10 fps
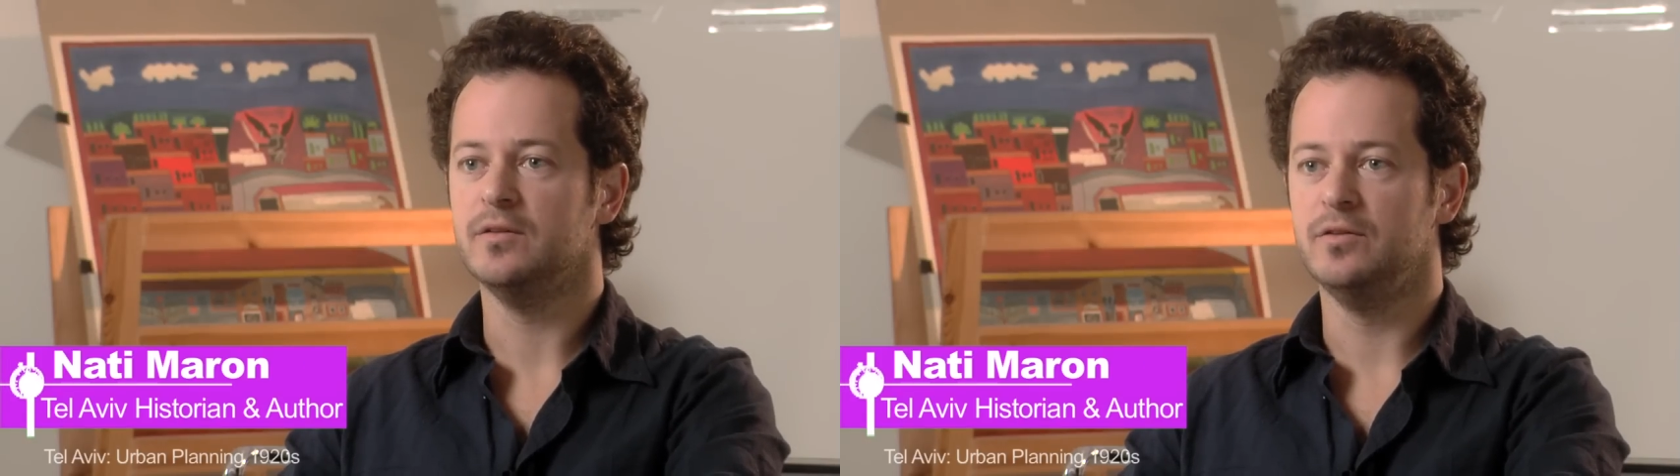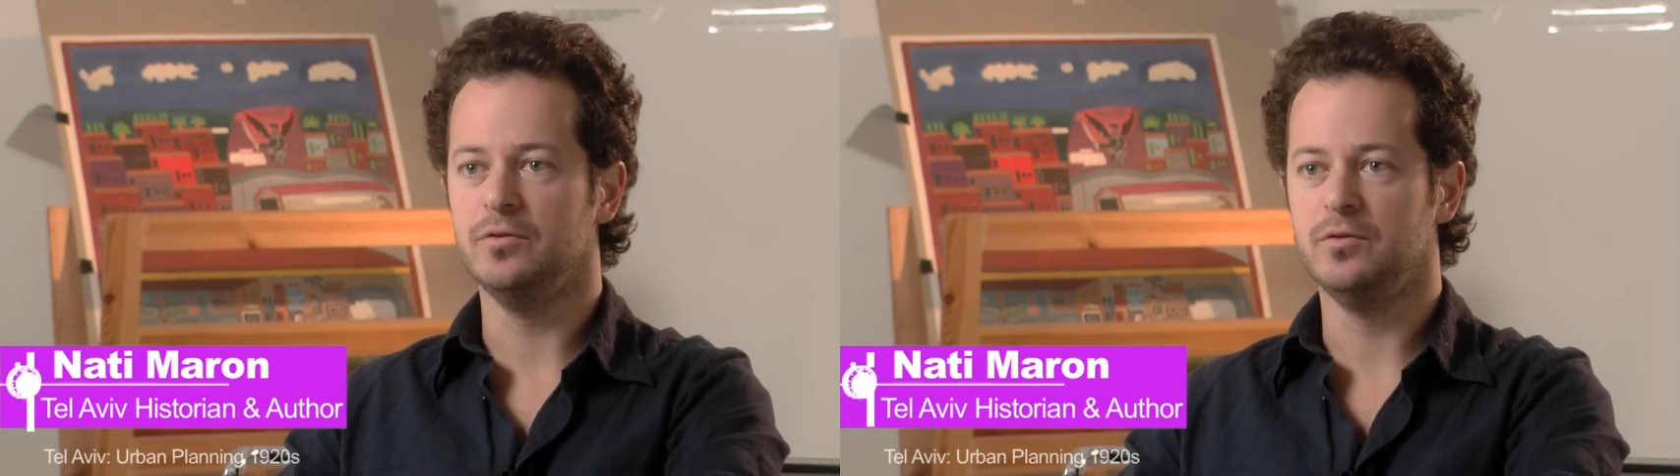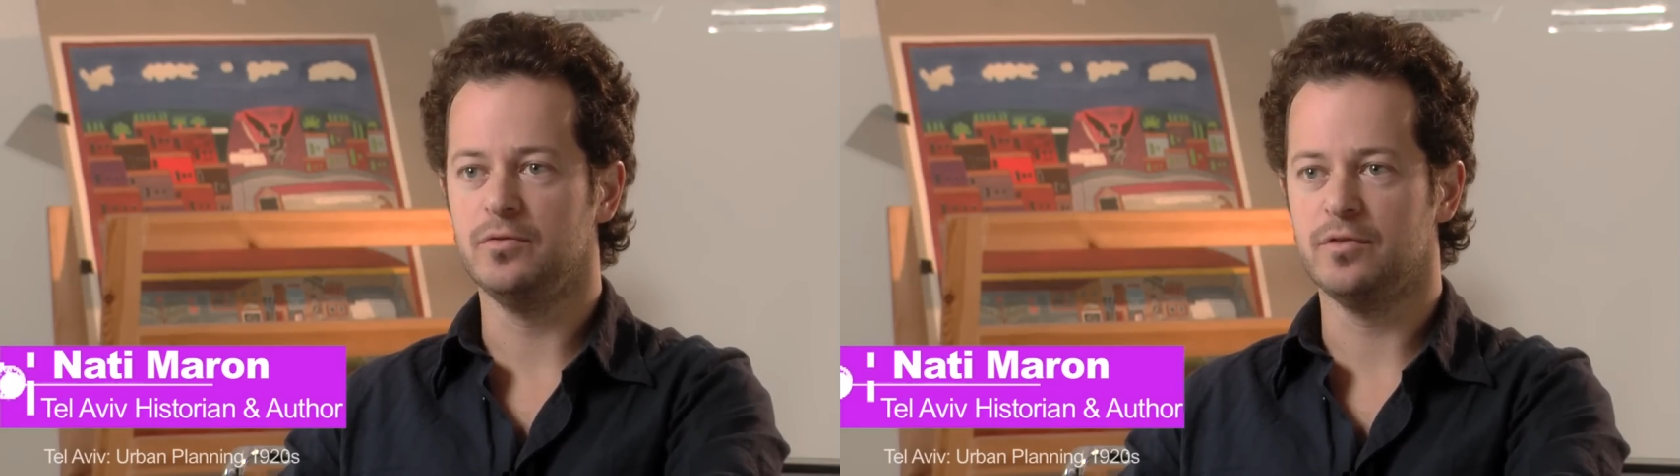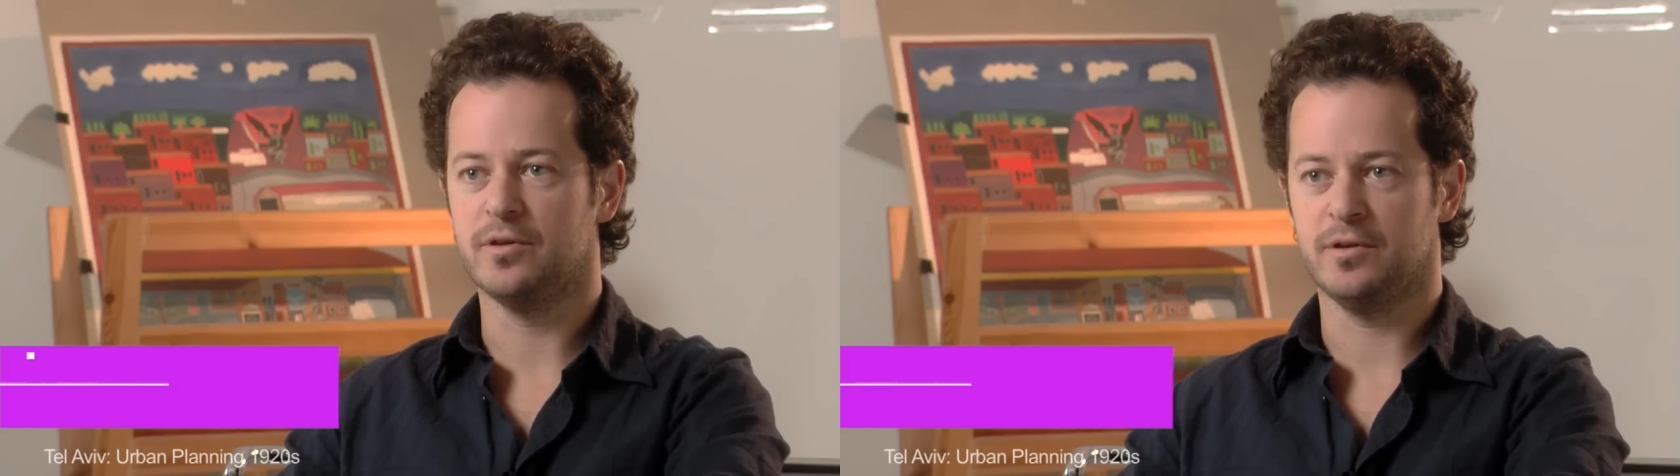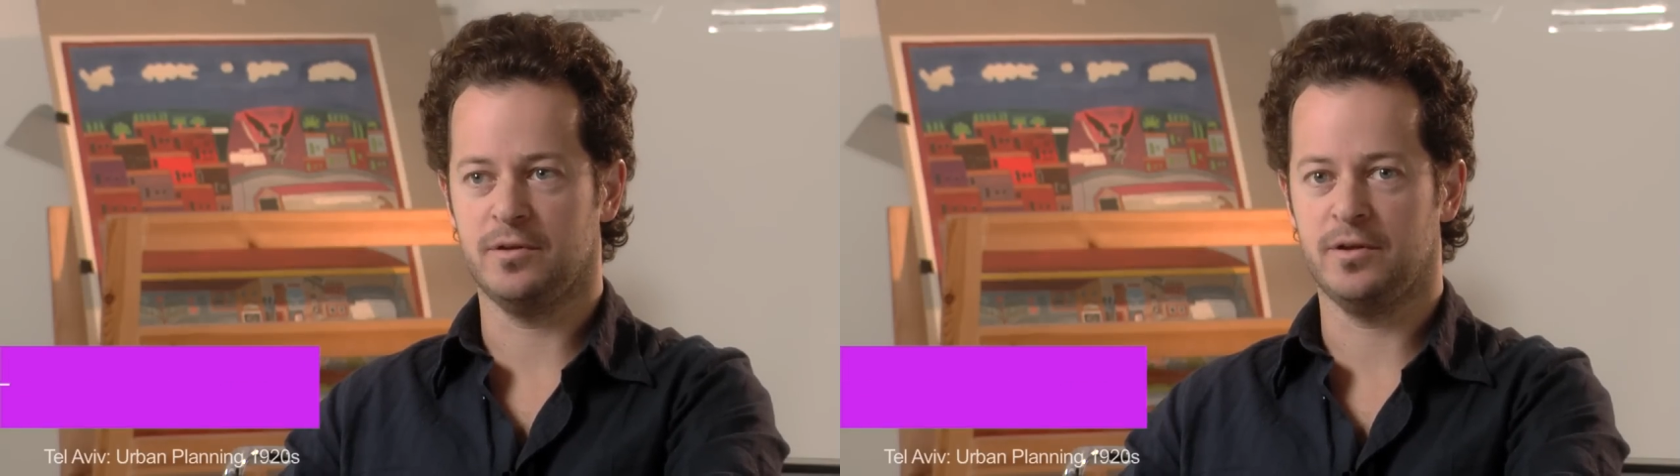due to
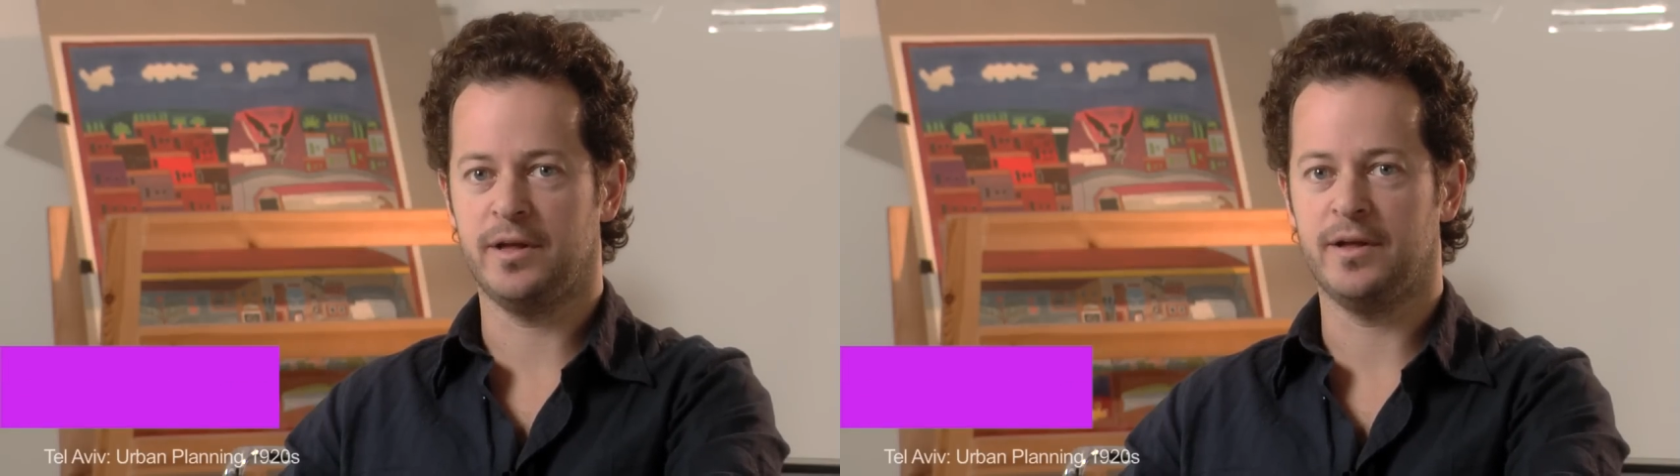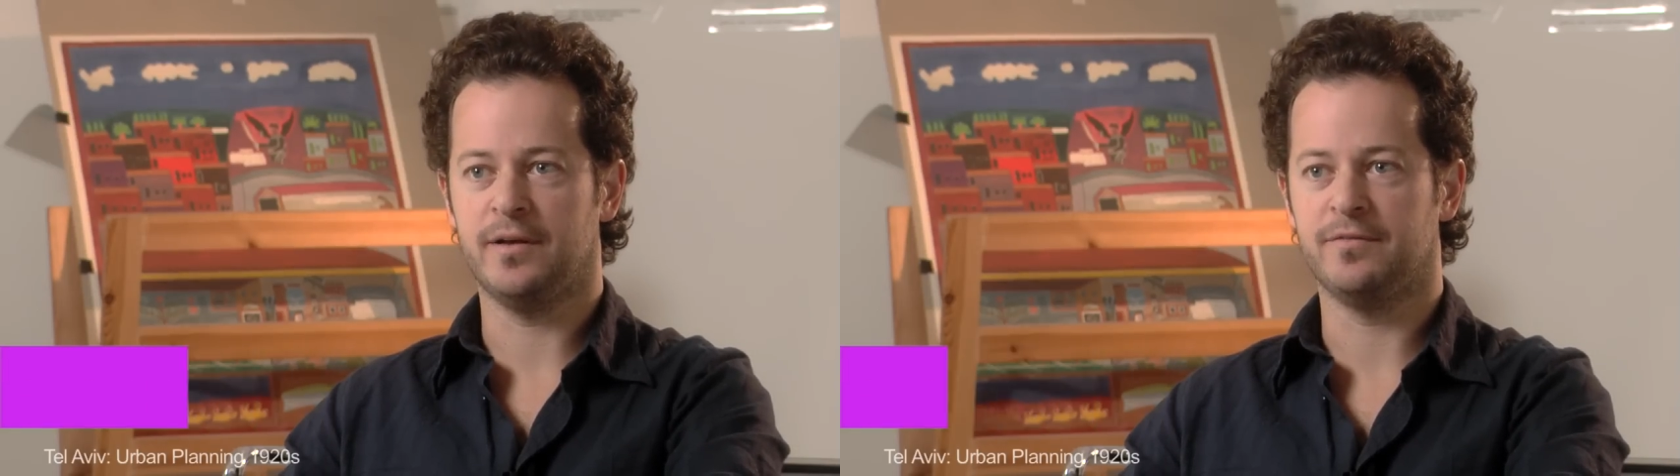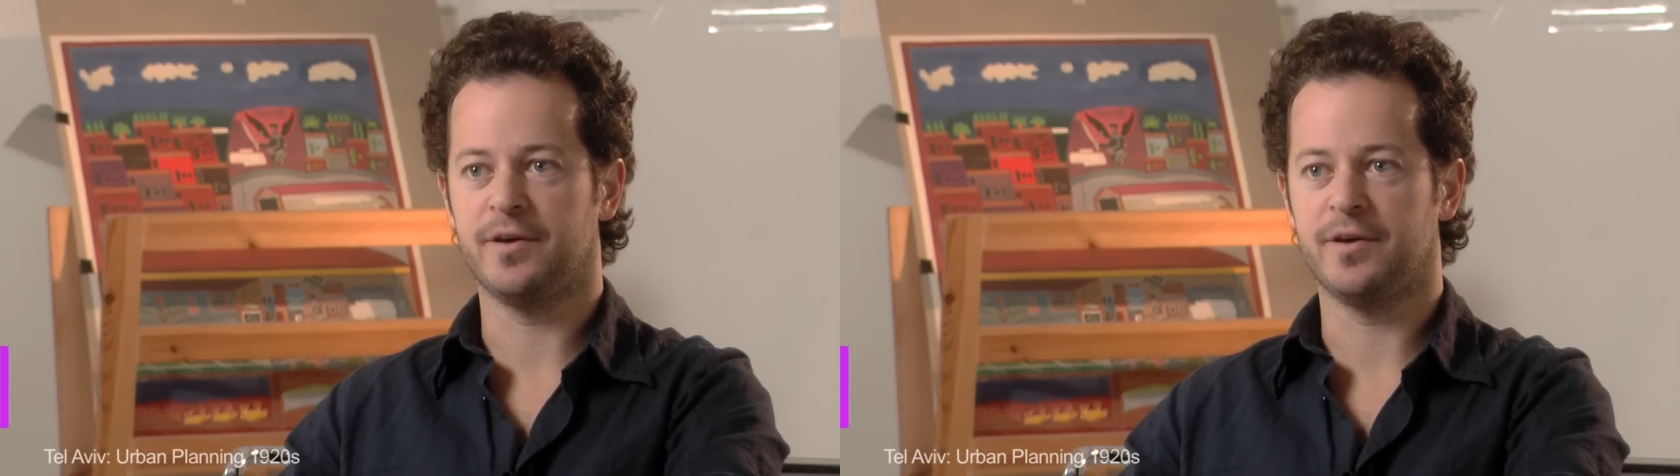the uh,